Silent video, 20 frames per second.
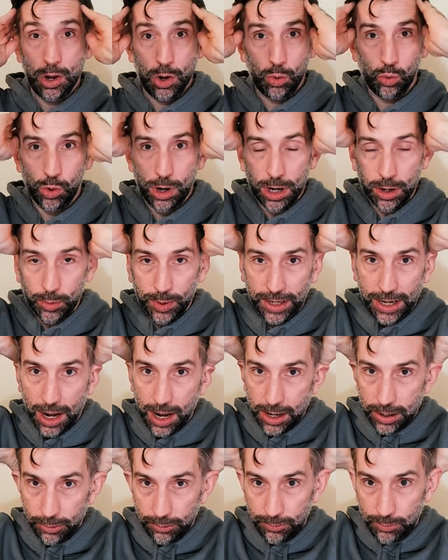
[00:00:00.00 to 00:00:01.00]
where we
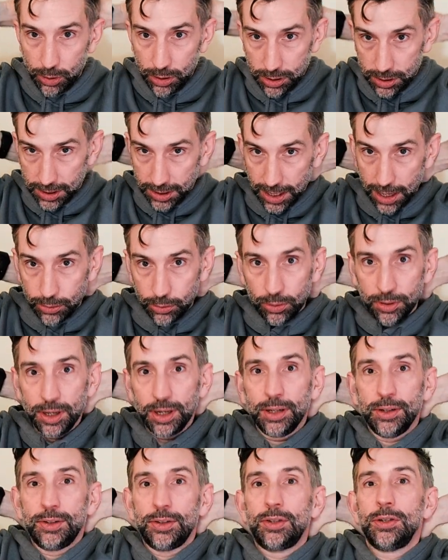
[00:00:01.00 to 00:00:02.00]
kind of put together
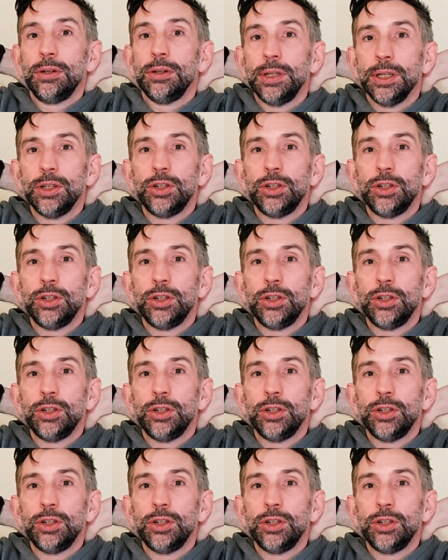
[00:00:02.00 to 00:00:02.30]
these